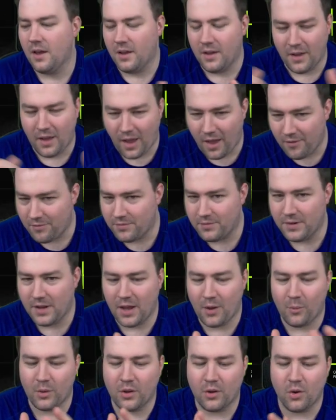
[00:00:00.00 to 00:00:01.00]
if they
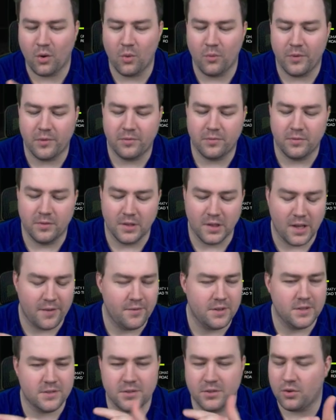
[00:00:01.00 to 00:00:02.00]
will go with
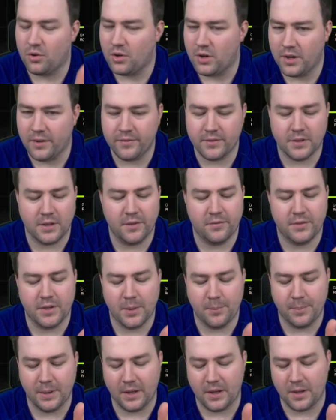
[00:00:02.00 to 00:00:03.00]
Levis or even if they
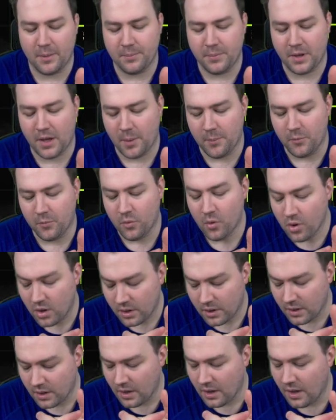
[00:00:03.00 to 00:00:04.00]
pick up Cam
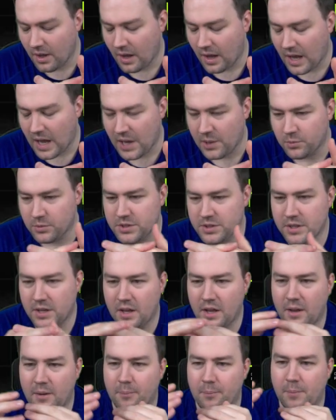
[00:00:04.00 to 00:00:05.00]
Ward, I would
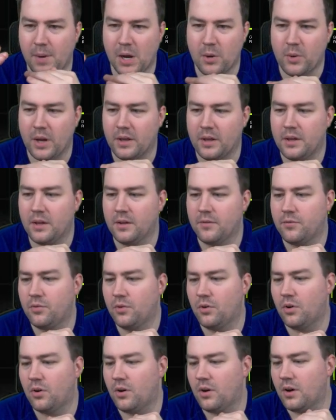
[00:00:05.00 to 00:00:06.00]
say my ranking
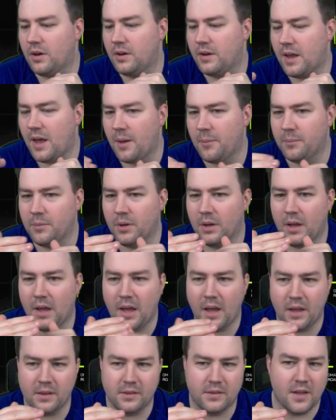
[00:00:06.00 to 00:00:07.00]
for them
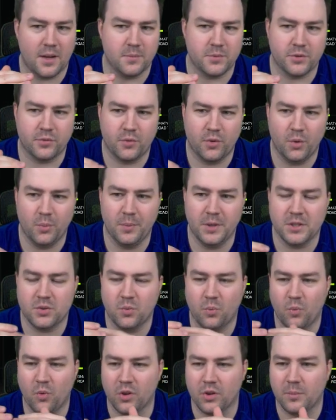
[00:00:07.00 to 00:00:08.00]
at types of QBs
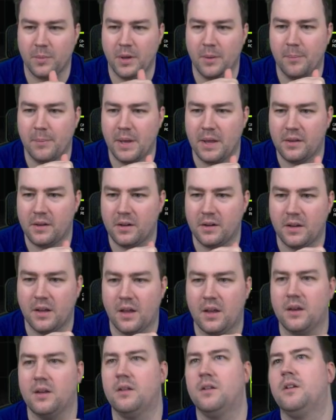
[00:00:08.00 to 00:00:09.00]
won't be better
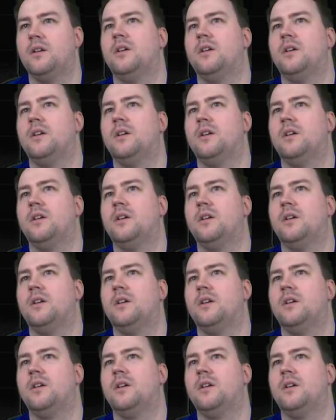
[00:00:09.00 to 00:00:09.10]
than